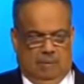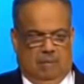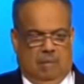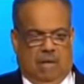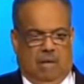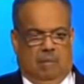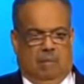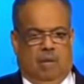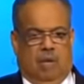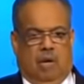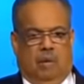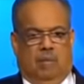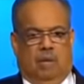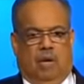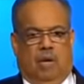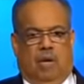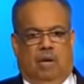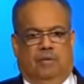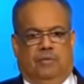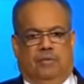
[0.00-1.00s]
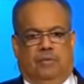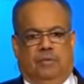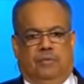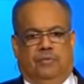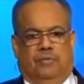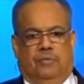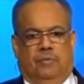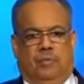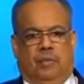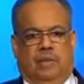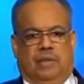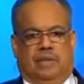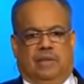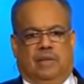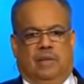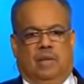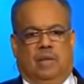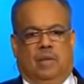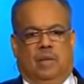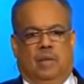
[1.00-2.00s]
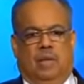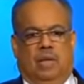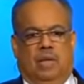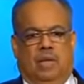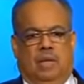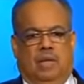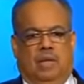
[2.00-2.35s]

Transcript: My barber offered a few weeks ago